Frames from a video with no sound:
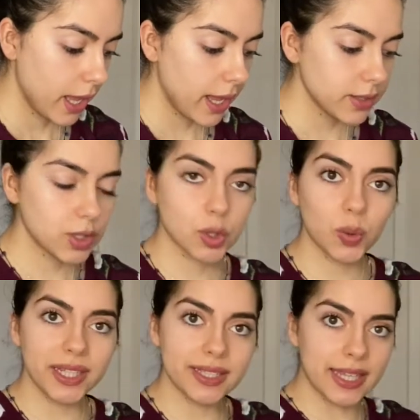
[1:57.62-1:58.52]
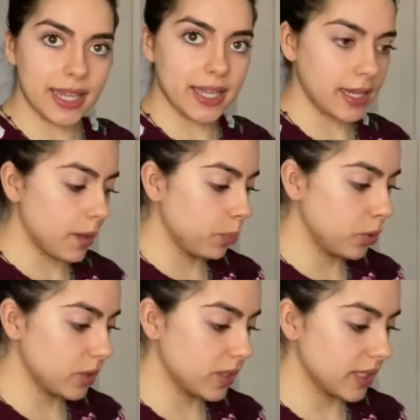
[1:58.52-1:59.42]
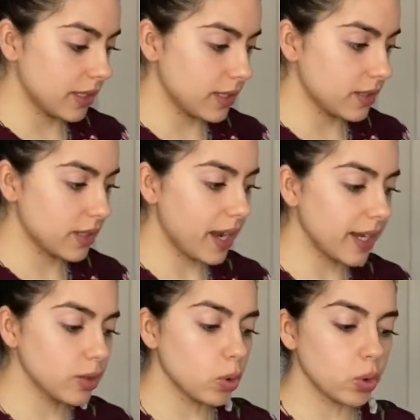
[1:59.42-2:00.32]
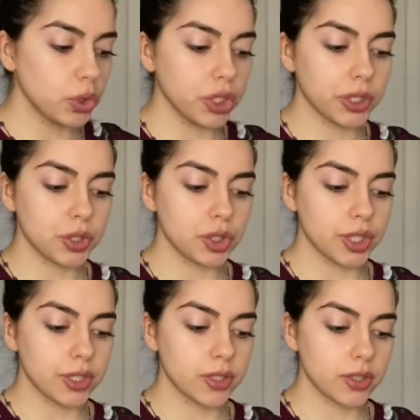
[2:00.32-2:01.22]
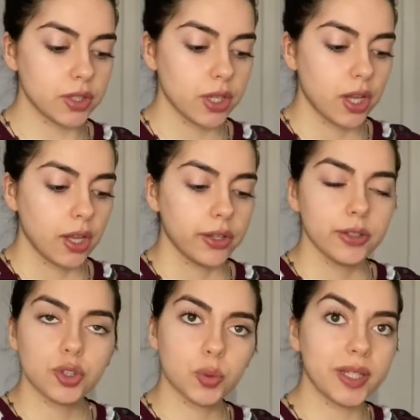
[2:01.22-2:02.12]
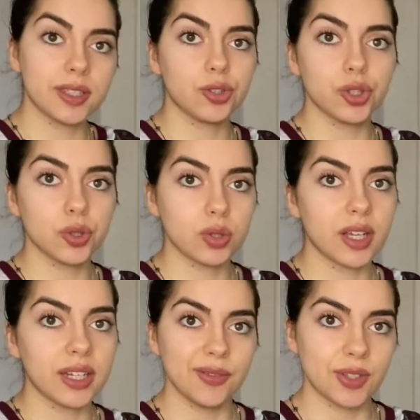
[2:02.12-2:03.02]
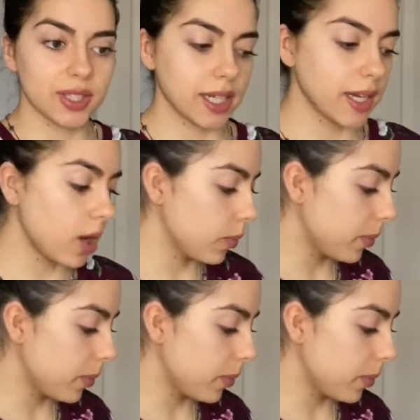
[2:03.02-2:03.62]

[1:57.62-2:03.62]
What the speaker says: squeeze it in and put the skin inside, or you can just squeeze the juice and the skin out.